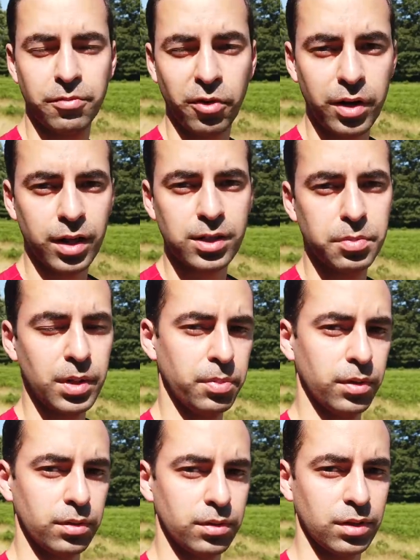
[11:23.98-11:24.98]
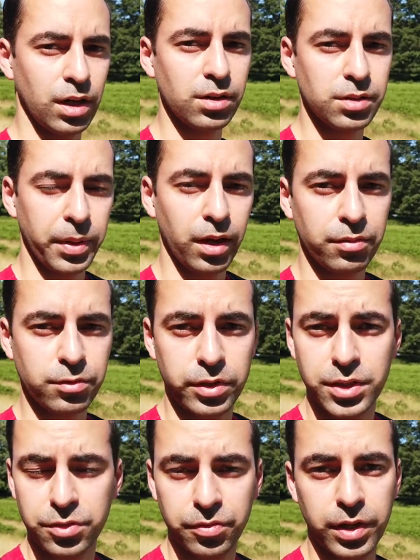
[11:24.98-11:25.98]
Some very nice people ask me
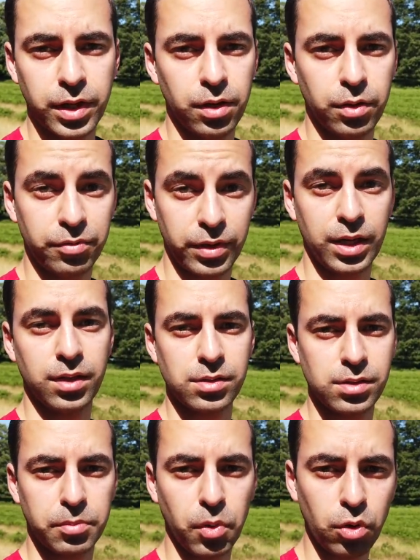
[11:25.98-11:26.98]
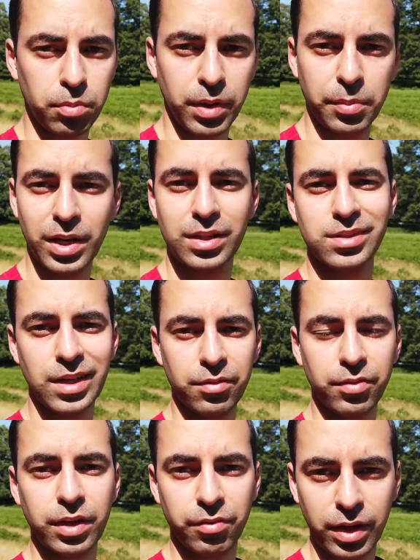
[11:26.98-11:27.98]
after each video if they can support me, but instead
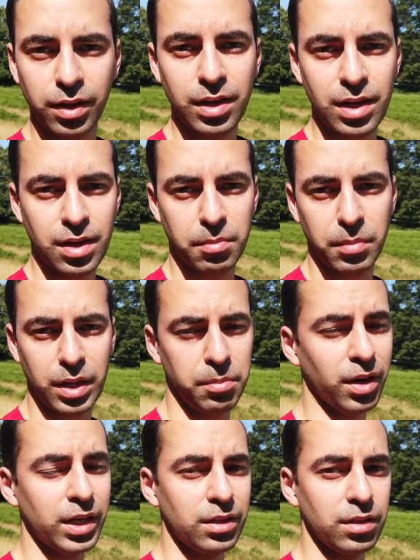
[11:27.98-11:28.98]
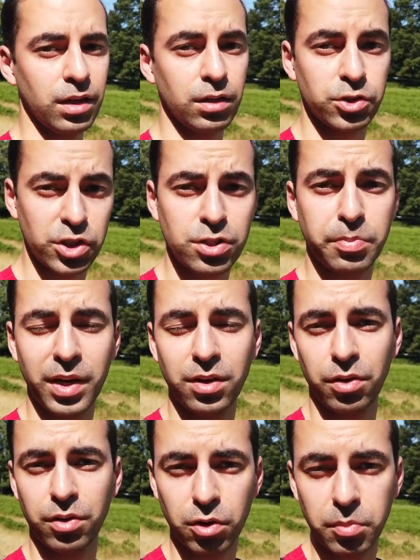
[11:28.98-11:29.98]
of giving me money that I'll just
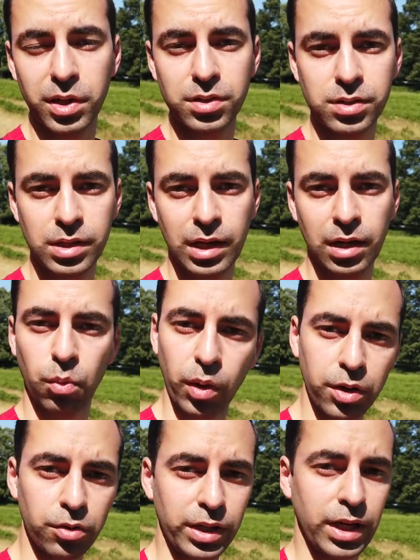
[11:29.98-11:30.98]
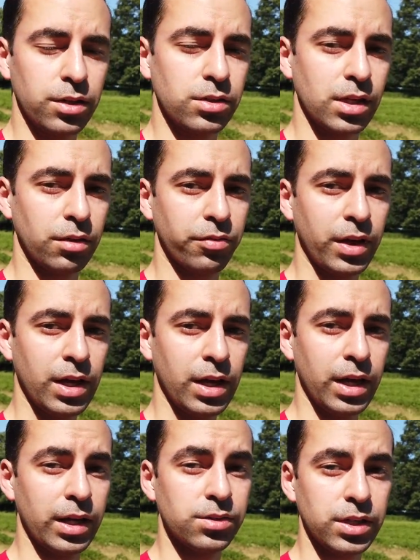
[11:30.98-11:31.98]
spend on hummus, why not get yourself
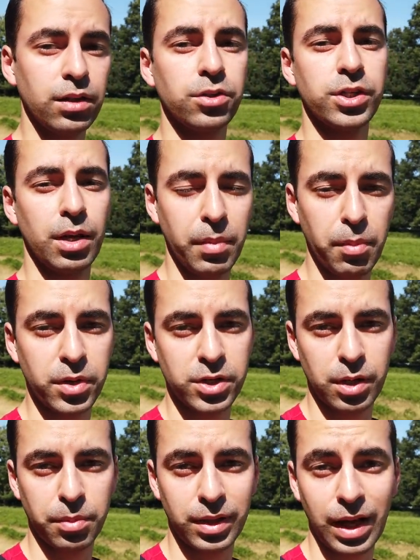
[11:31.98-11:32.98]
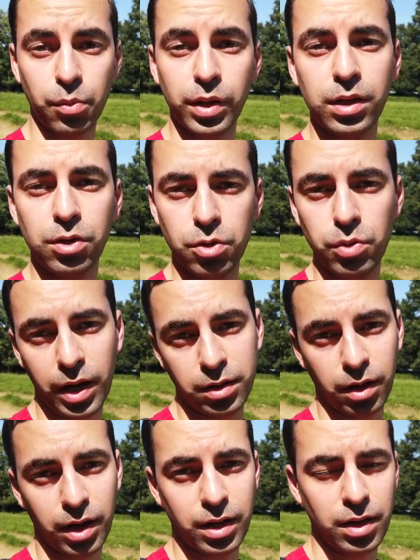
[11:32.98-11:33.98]
a Skillshare membership and that way you
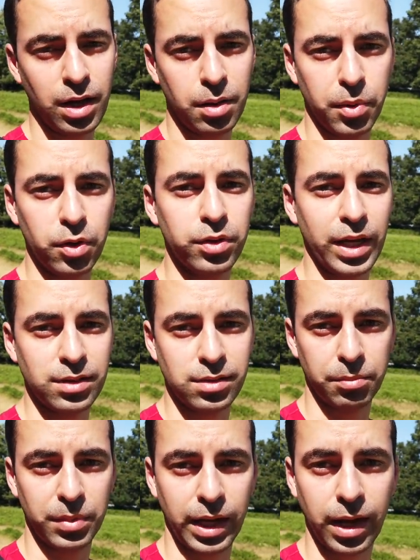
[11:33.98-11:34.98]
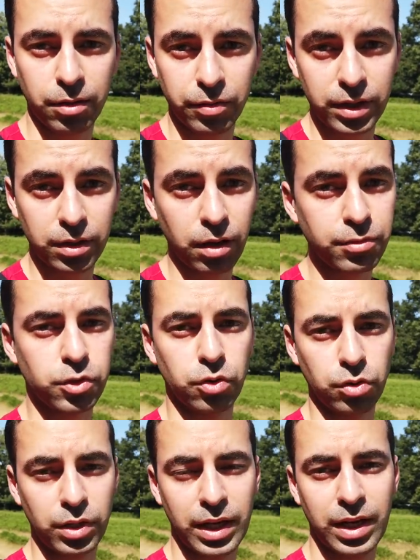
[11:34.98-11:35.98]
and I both get something out of it. And
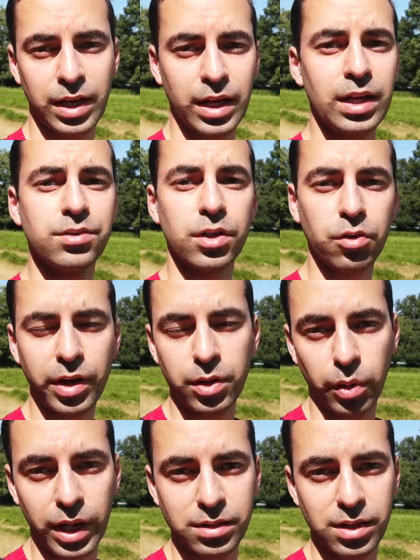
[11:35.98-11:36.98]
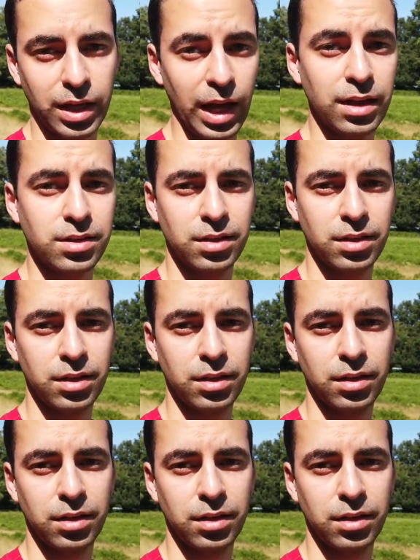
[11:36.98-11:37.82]
after all, it is a great way to get